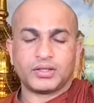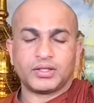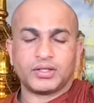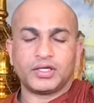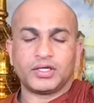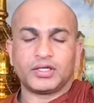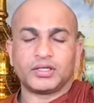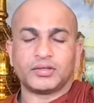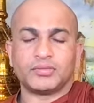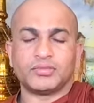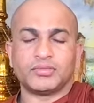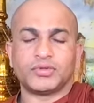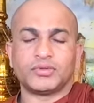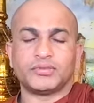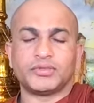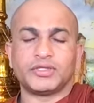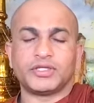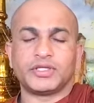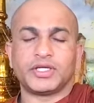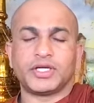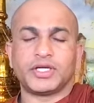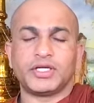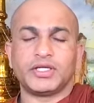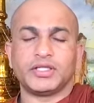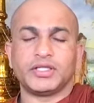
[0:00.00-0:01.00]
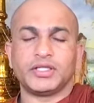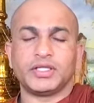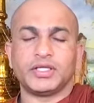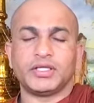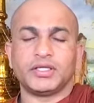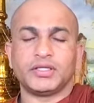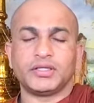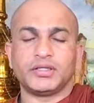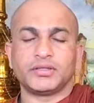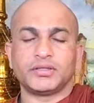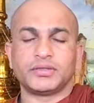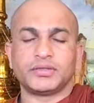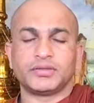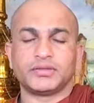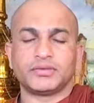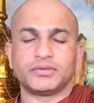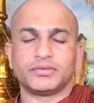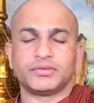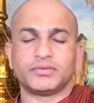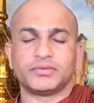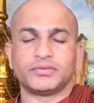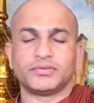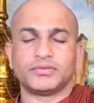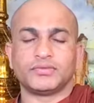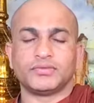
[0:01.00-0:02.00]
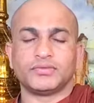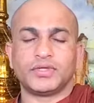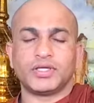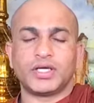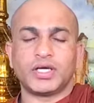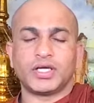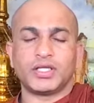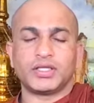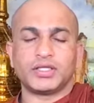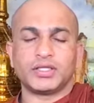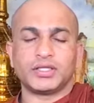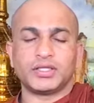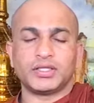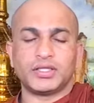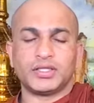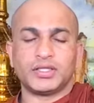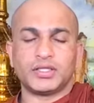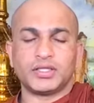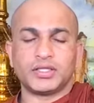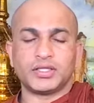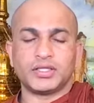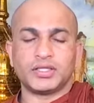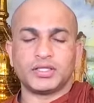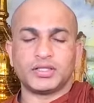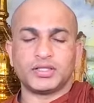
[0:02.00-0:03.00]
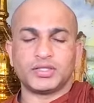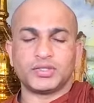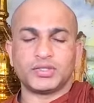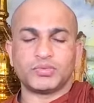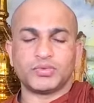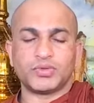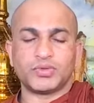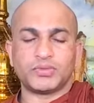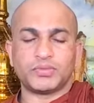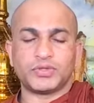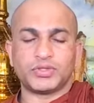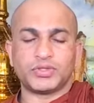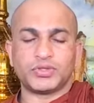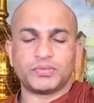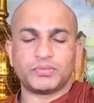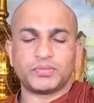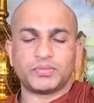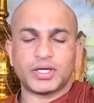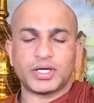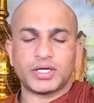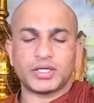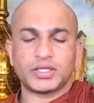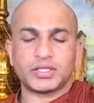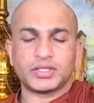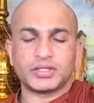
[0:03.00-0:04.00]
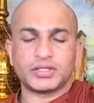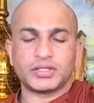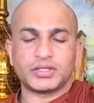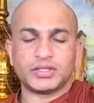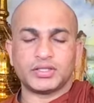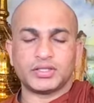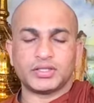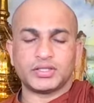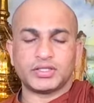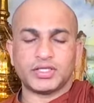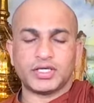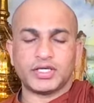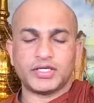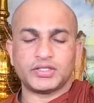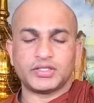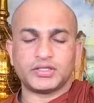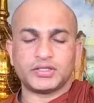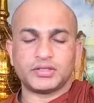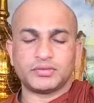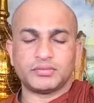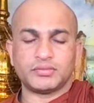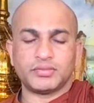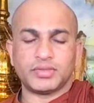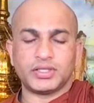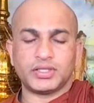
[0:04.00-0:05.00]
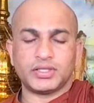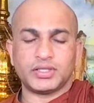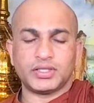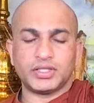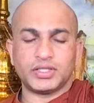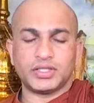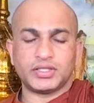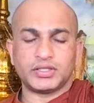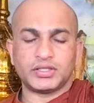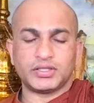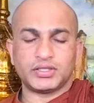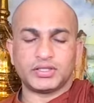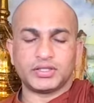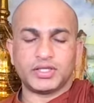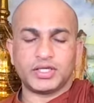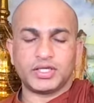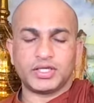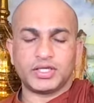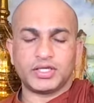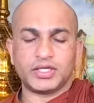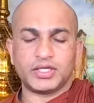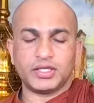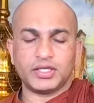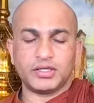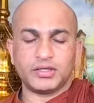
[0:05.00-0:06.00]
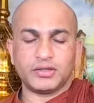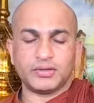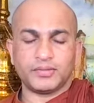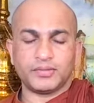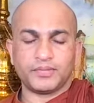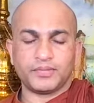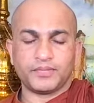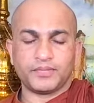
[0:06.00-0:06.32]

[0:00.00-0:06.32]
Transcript: Take a moment and think. We gathered here in this moment to practice this ancient meditation technique.